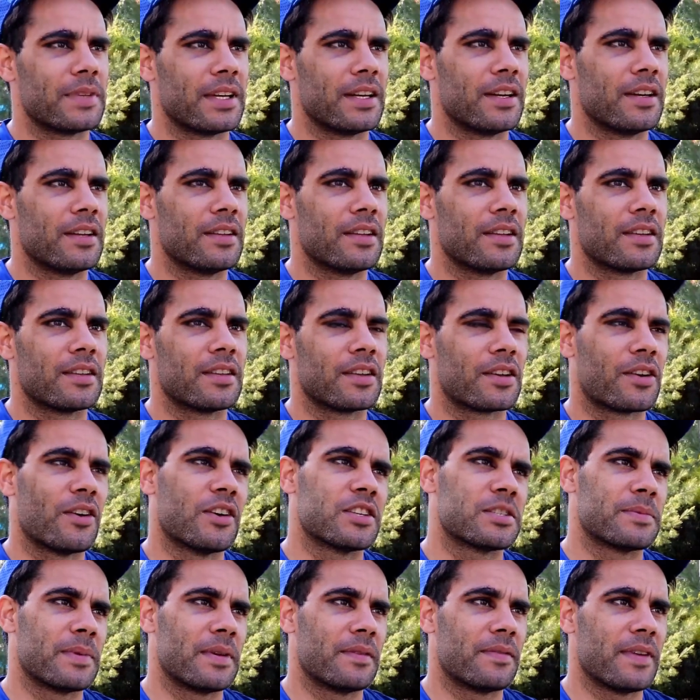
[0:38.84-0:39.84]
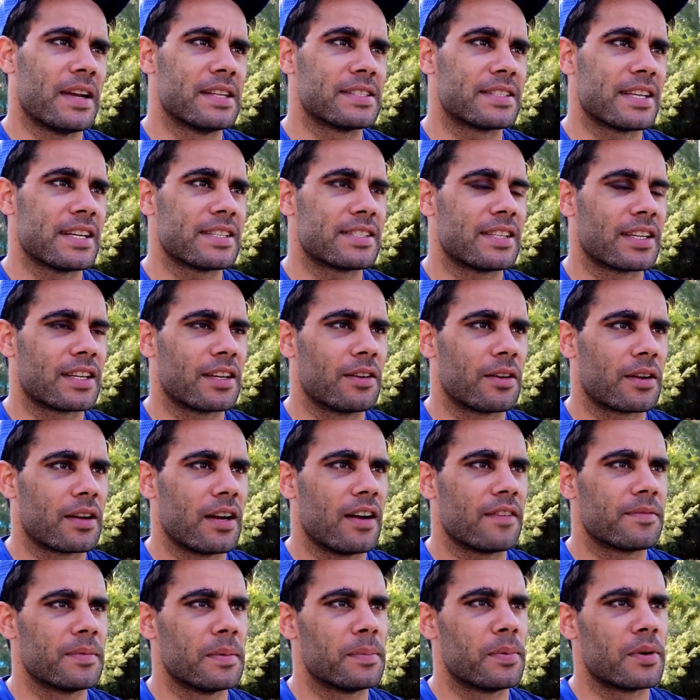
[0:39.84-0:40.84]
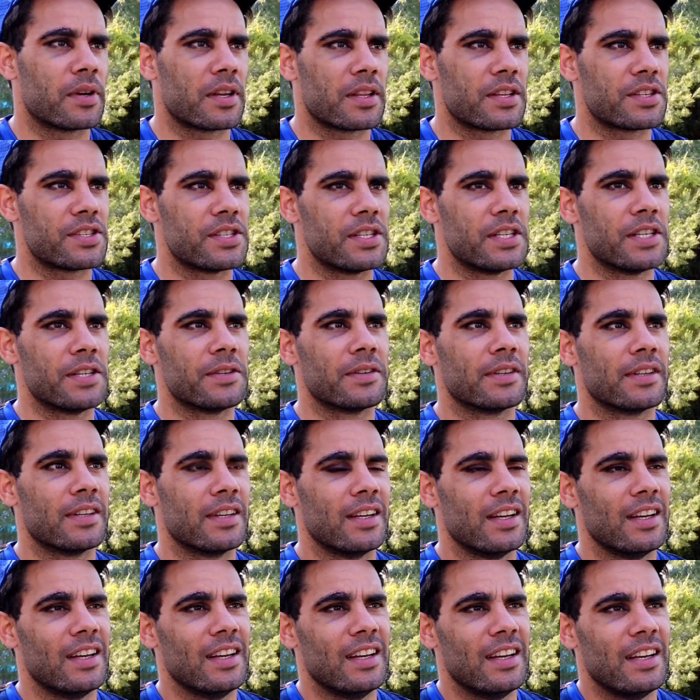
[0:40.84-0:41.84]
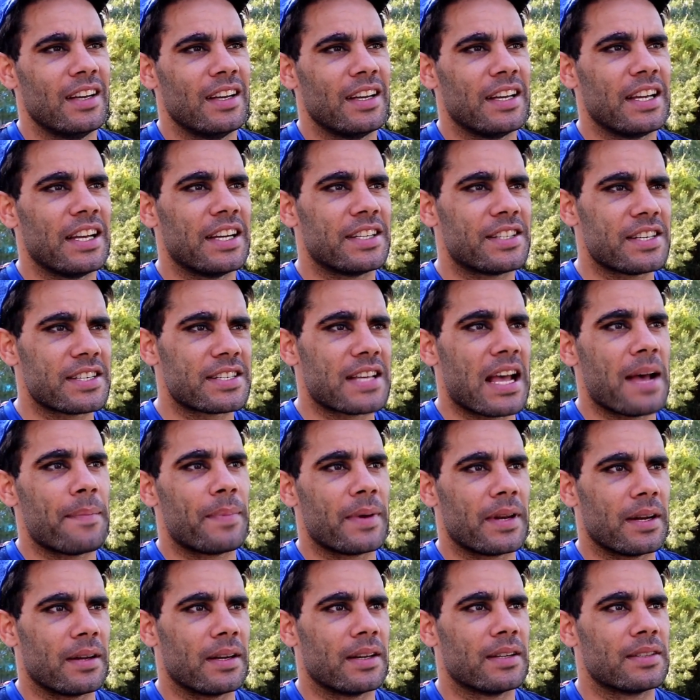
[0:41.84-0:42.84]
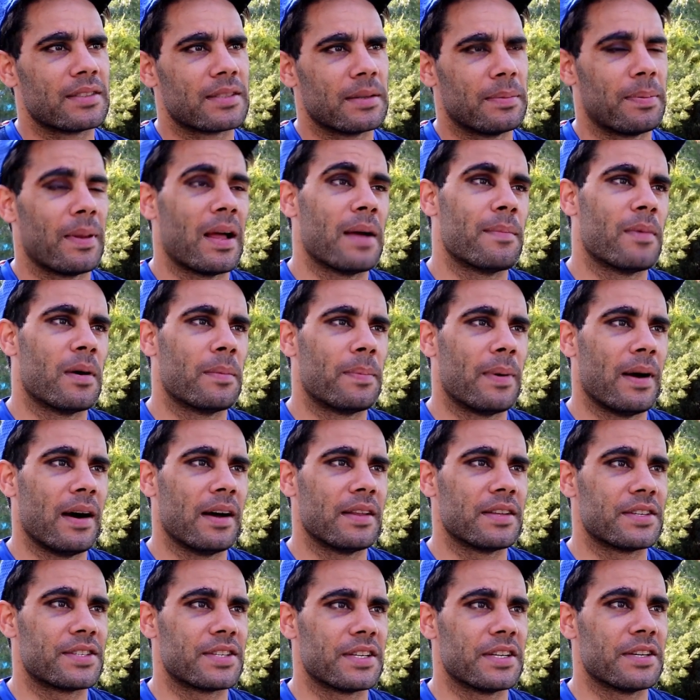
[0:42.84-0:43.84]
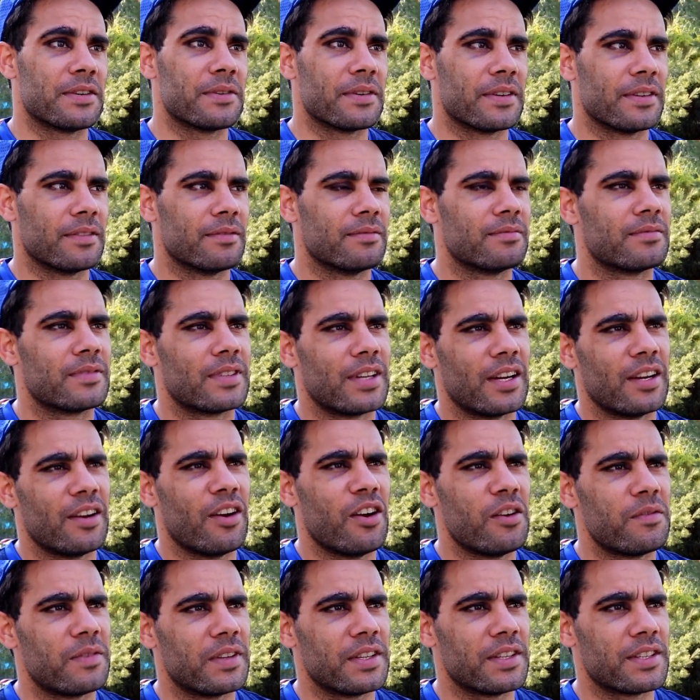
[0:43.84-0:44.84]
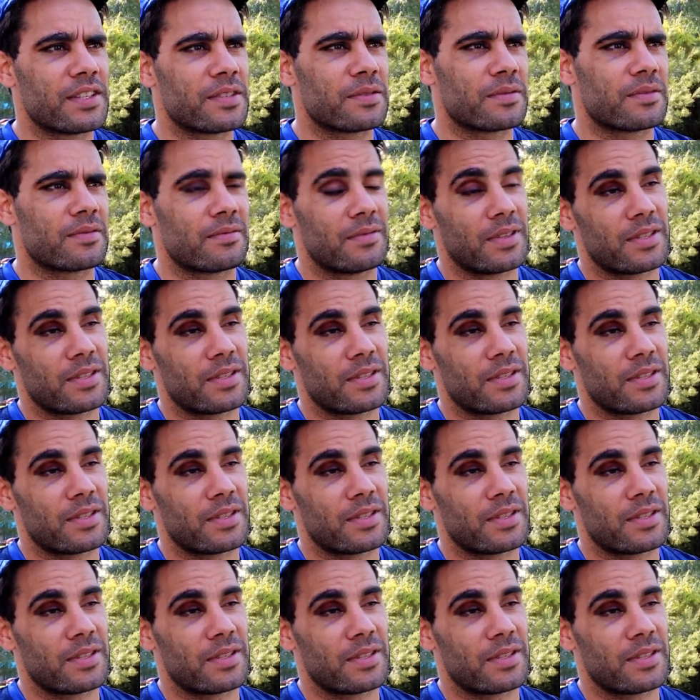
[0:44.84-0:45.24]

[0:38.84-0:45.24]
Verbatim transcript: you know the, the, guys have been fantastic and look after my body this year and yeah, just happy to, to play my part this year and you know hopefully this